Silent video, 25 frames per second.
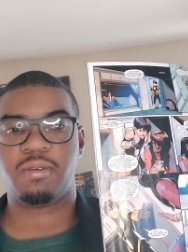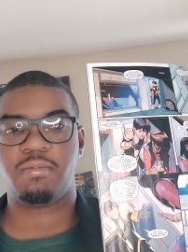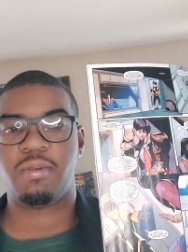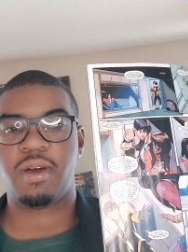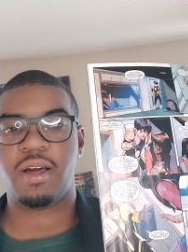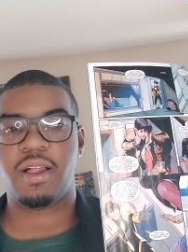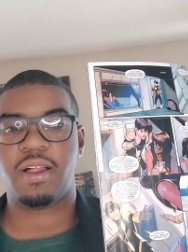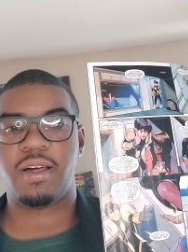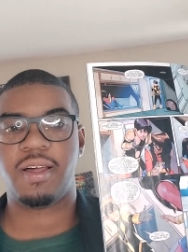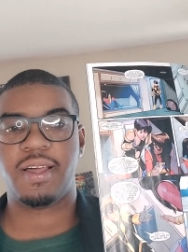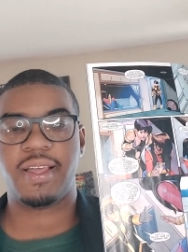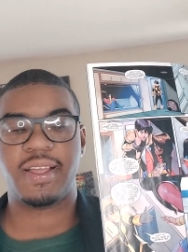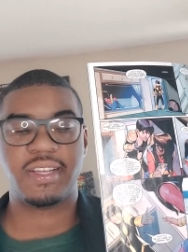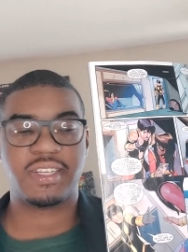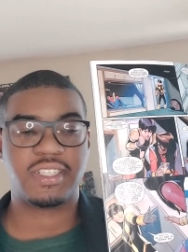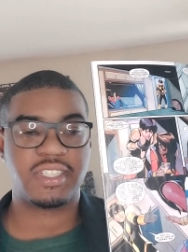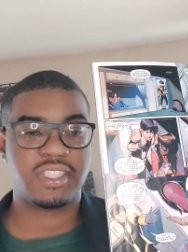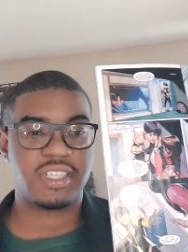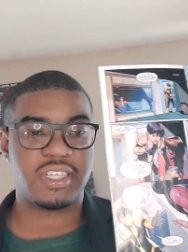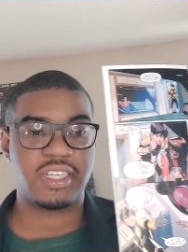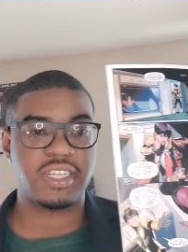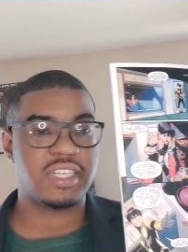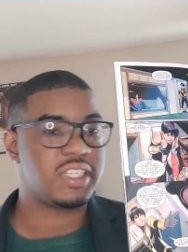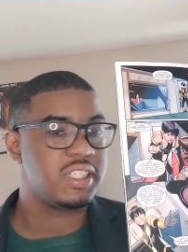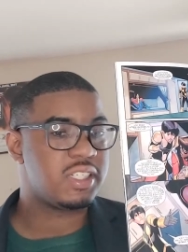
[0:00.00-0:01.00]
Kamal as
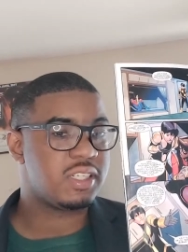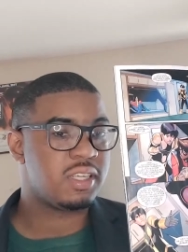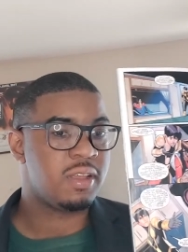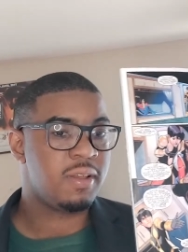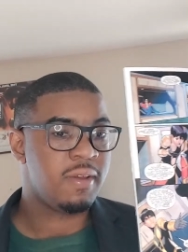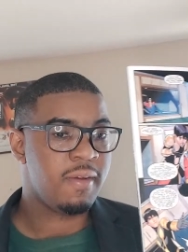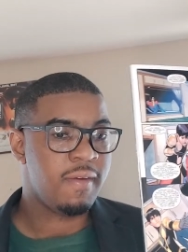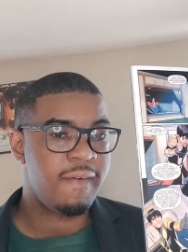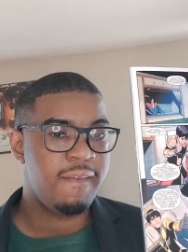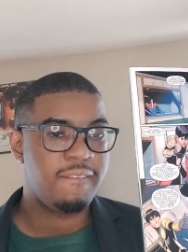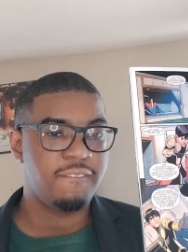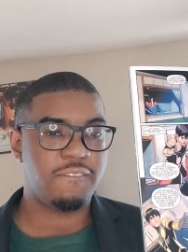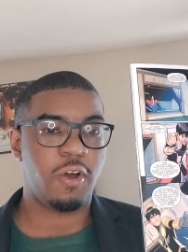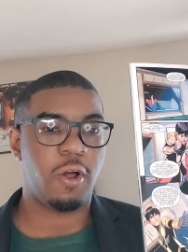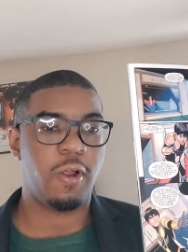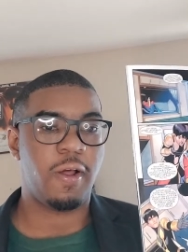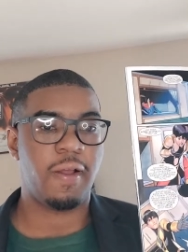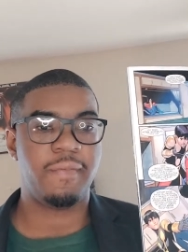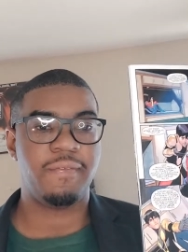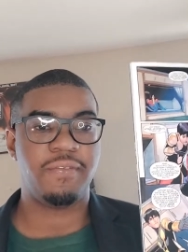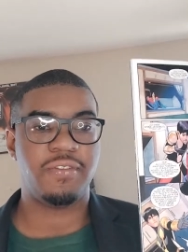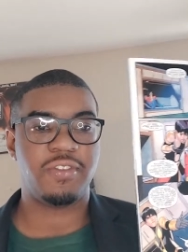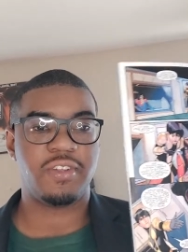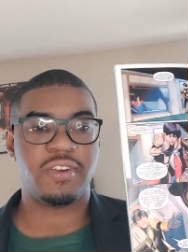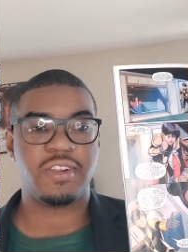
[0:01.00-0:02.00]
she's
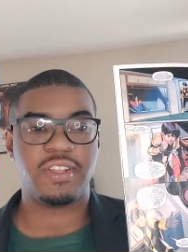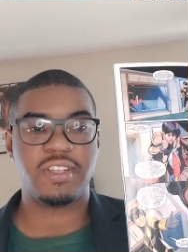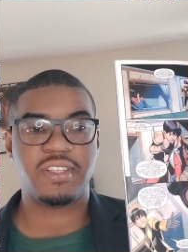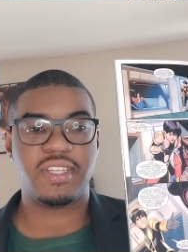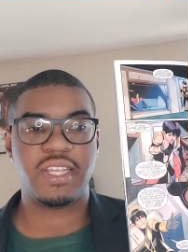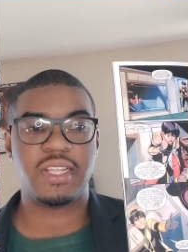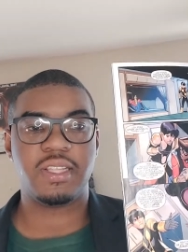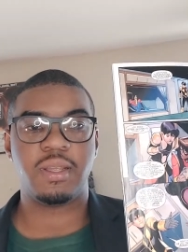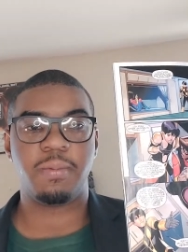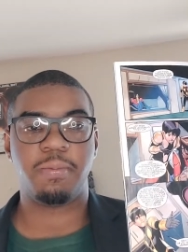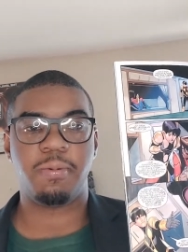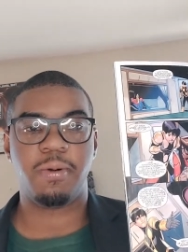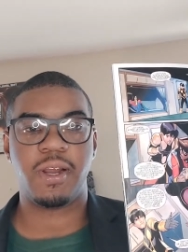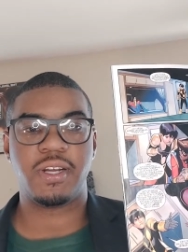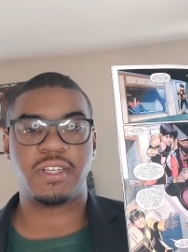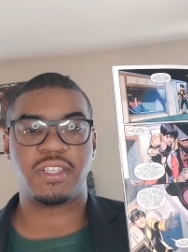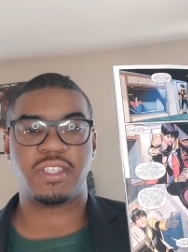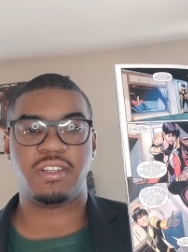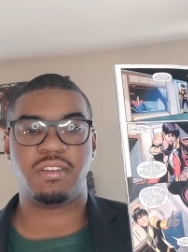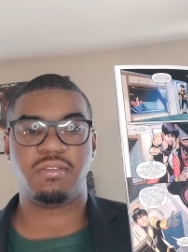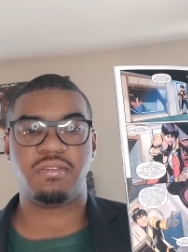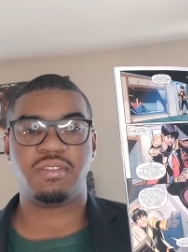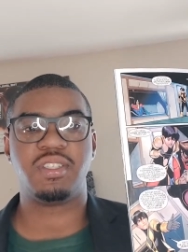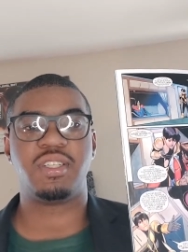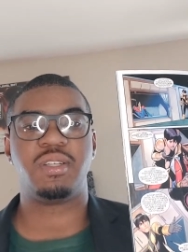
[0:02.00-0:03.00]
fallen into the deep
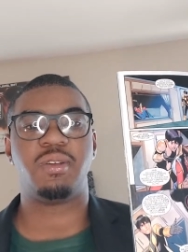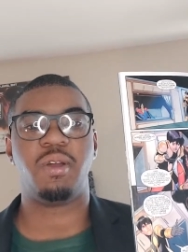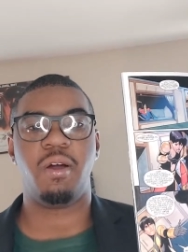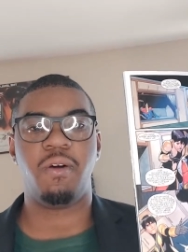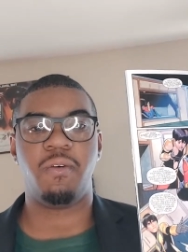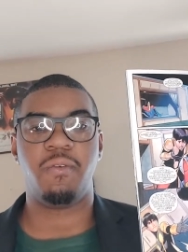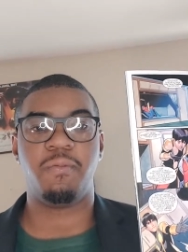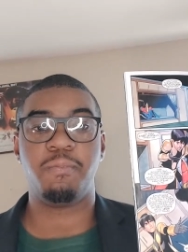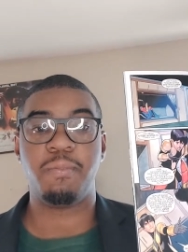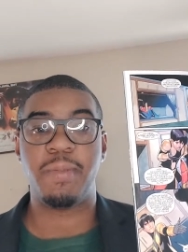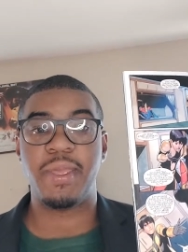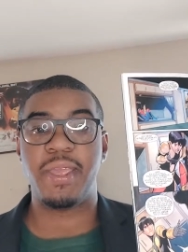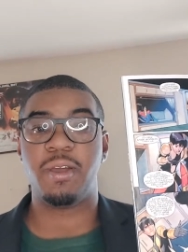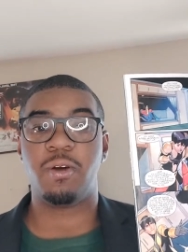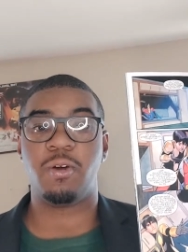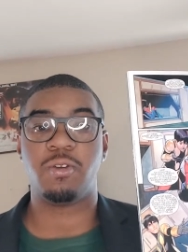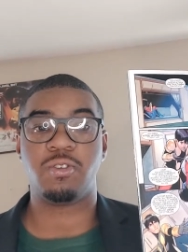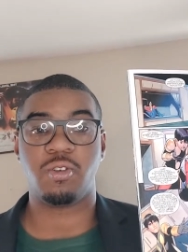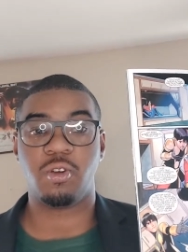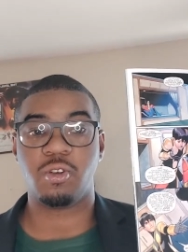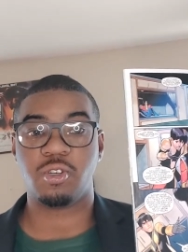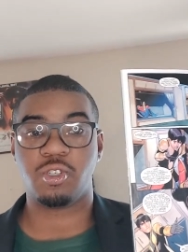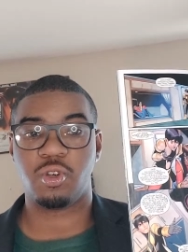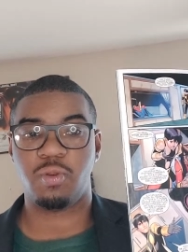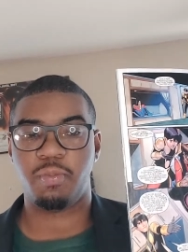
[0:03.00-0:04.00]
depression of, of being on
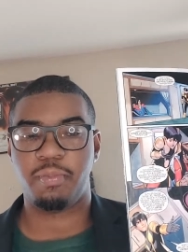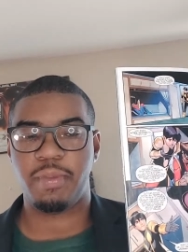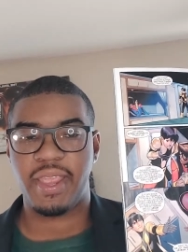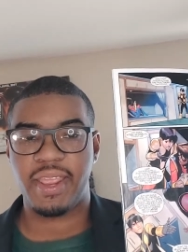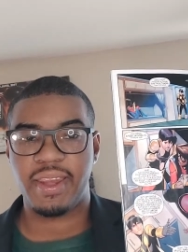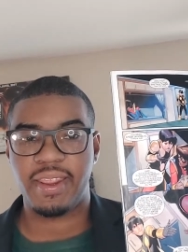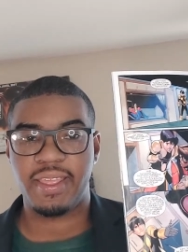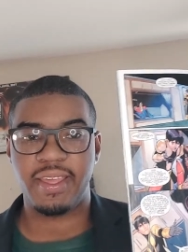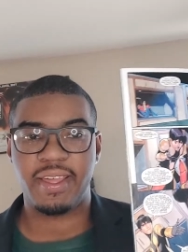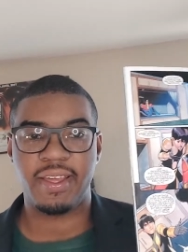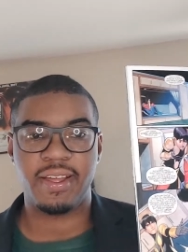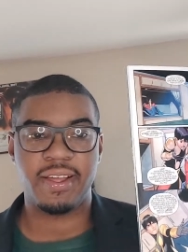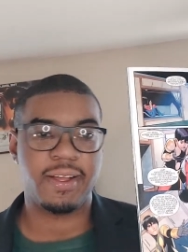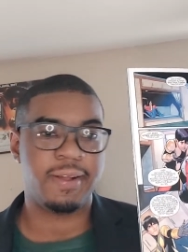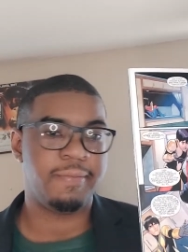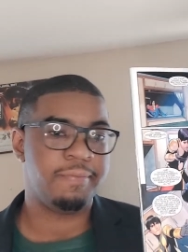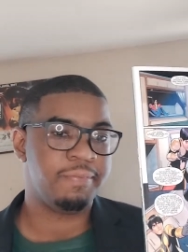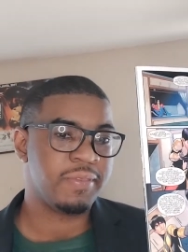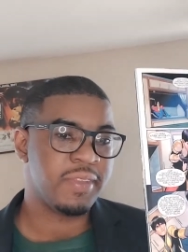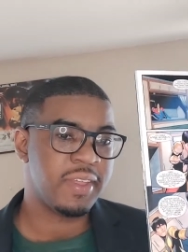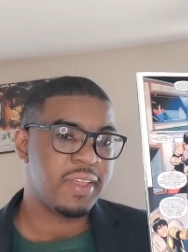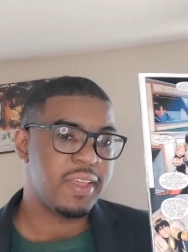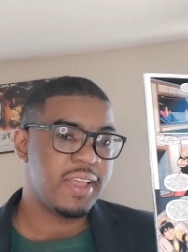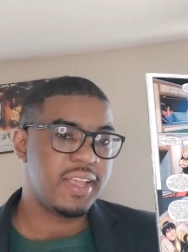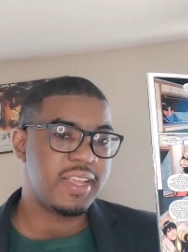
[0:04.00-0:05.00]
social media,
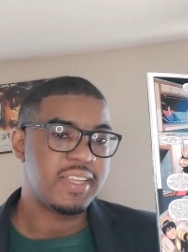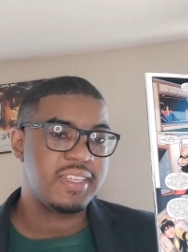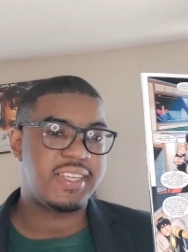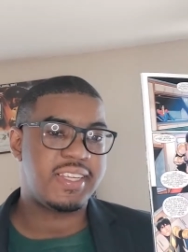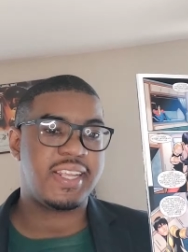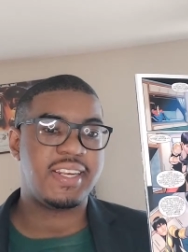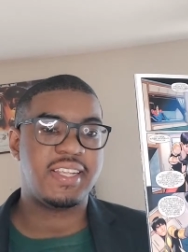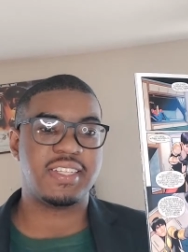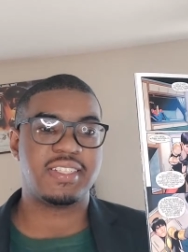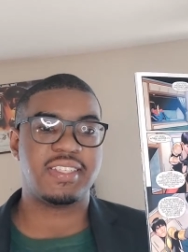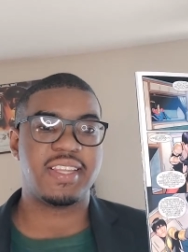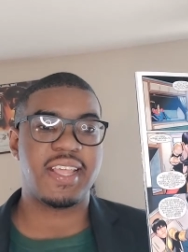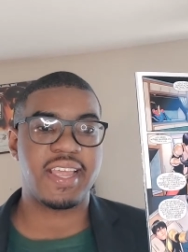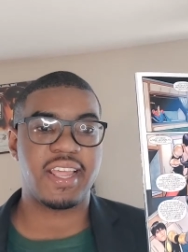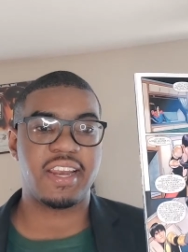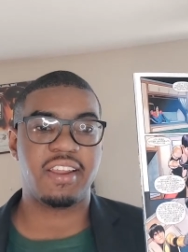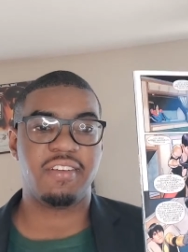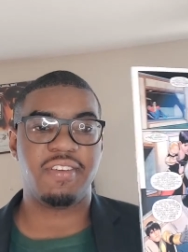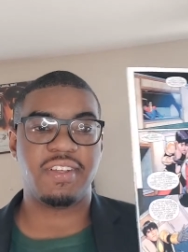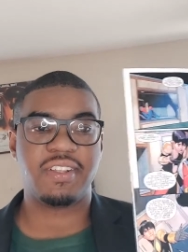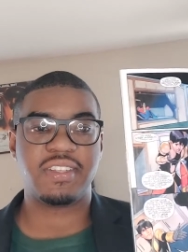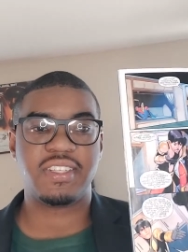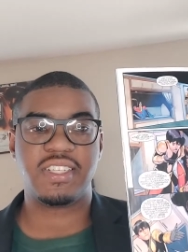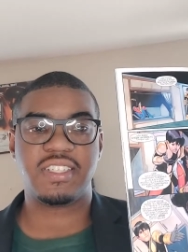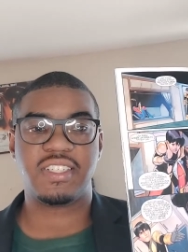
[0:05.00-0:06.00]
seeing this
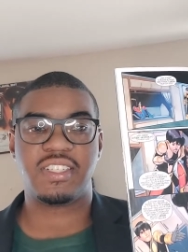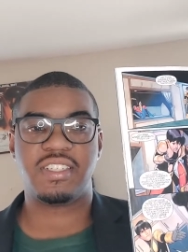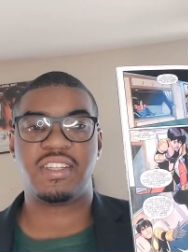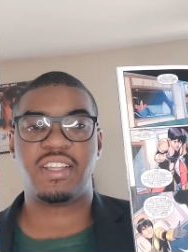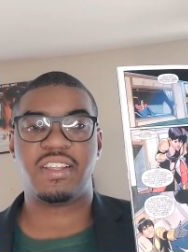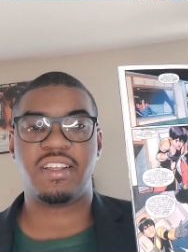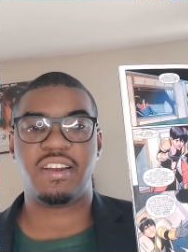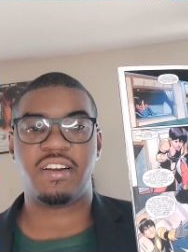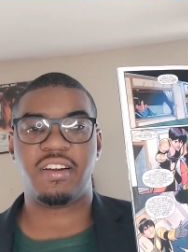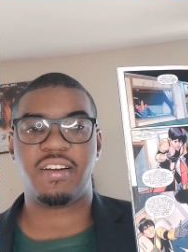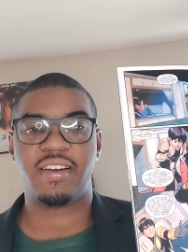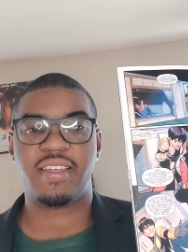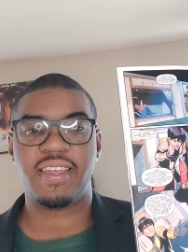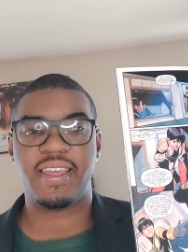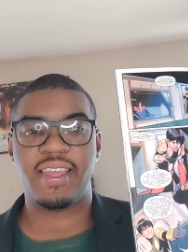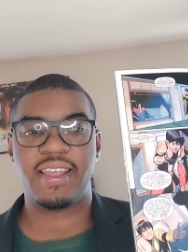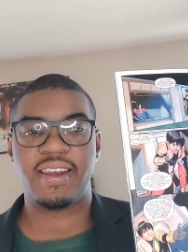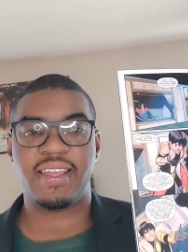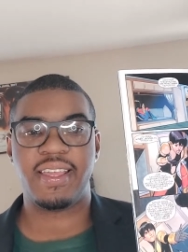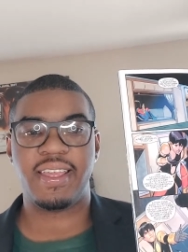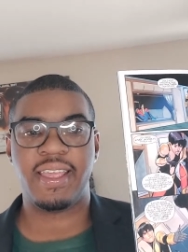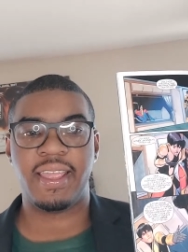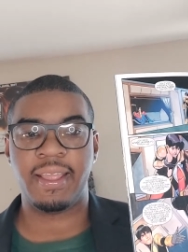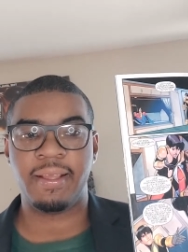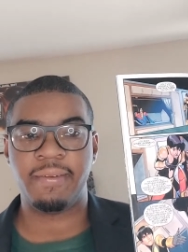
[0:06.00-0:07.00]
negative attention that they're
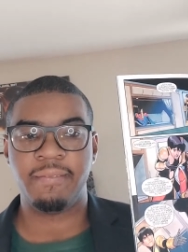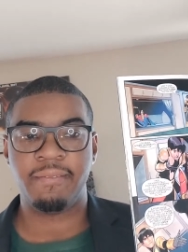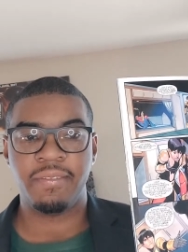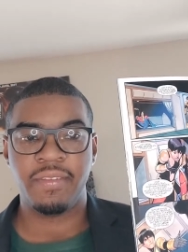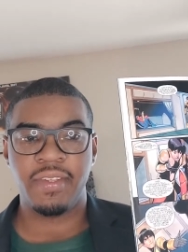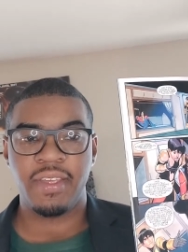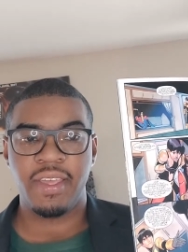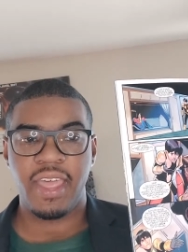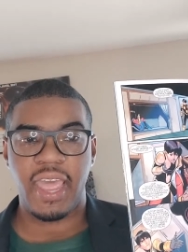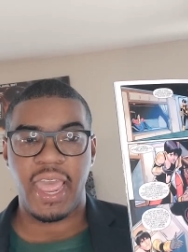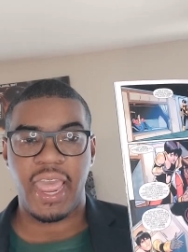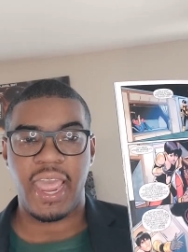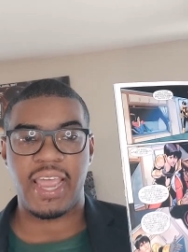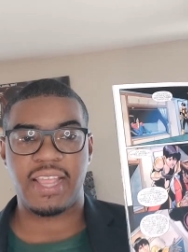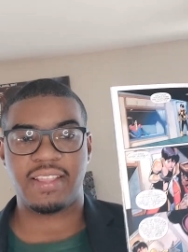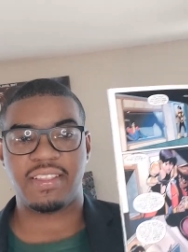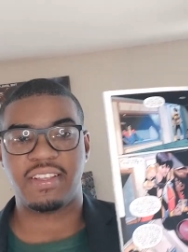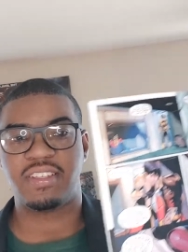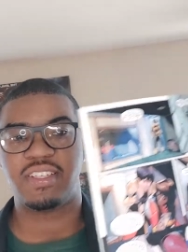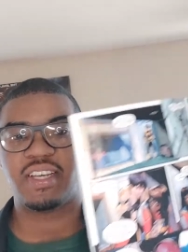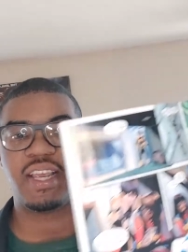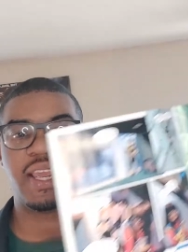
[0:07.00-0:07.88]
getting as the